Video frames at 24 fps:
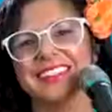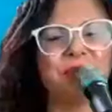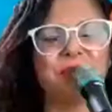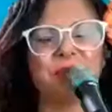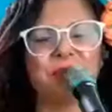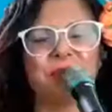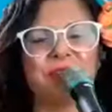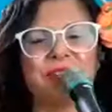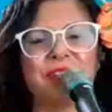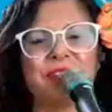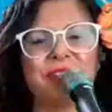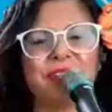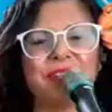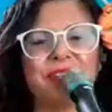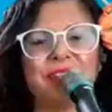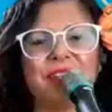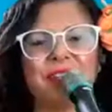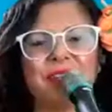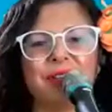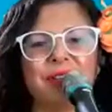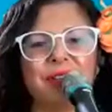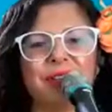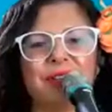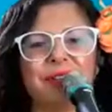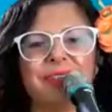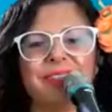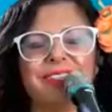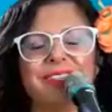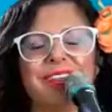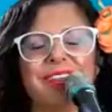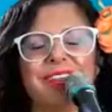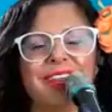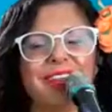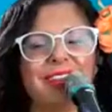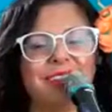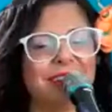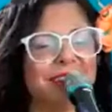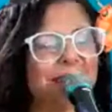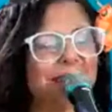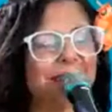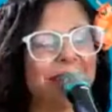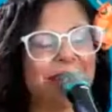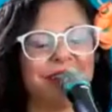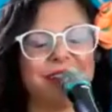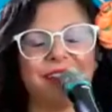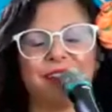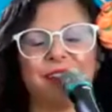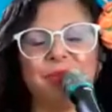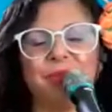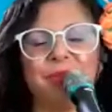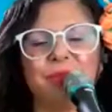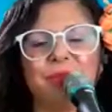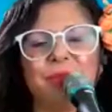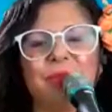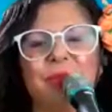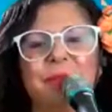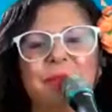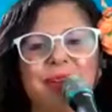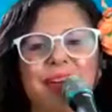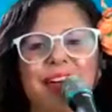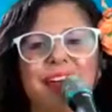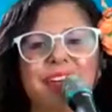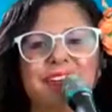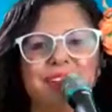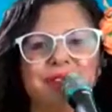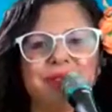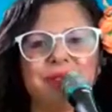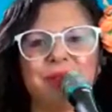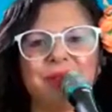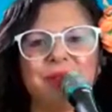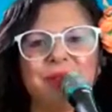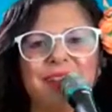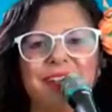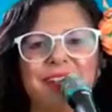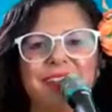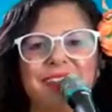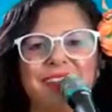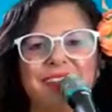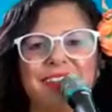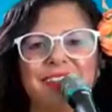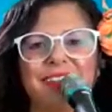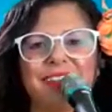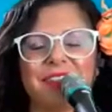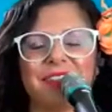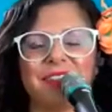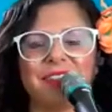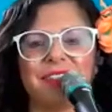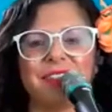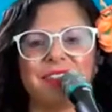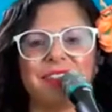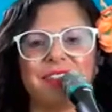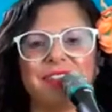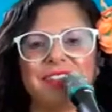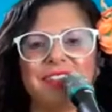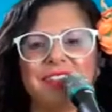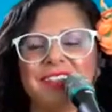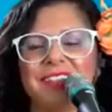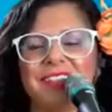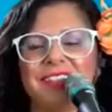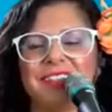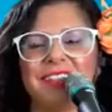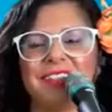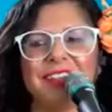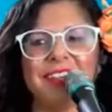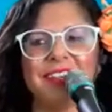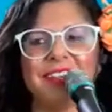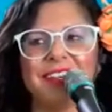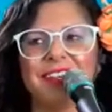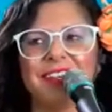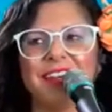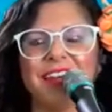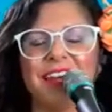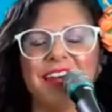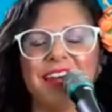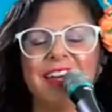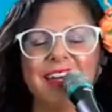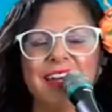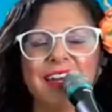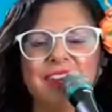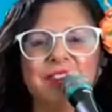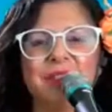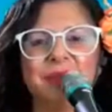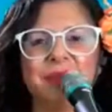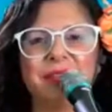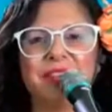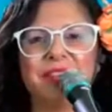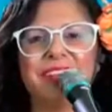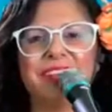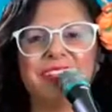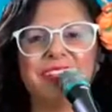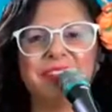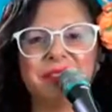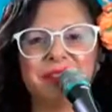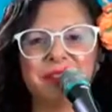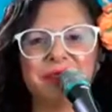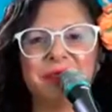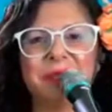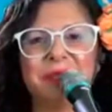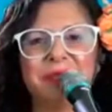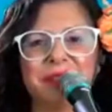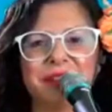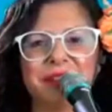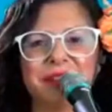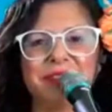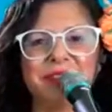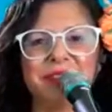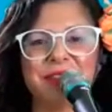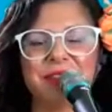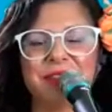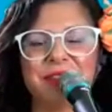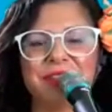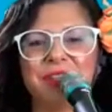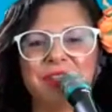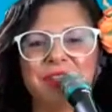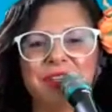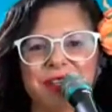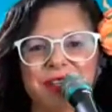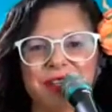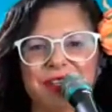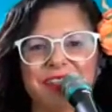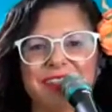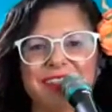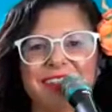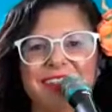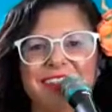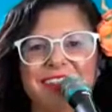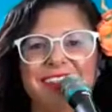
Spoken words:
sweet. Thank you. I mean, it goes right back to you, Len. Like, you're such I think we're kindred spirits for sure.